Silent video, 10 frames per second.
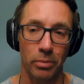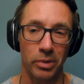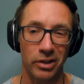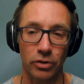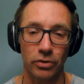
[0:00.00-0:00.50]

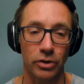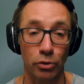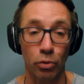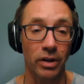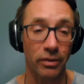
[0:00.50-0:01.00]
but uses
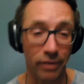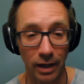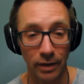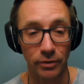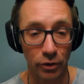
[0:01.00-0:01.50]

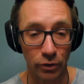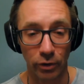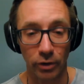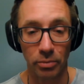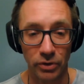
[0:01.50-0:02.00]
25 to
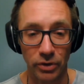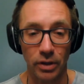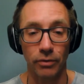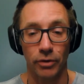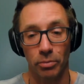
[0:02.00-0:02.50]

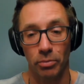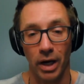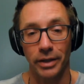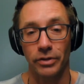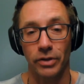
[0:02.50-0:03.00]
30% of your
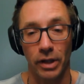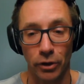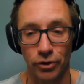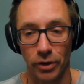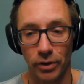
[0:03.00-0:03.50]
body's
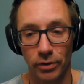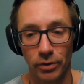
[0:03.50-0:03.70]
energy.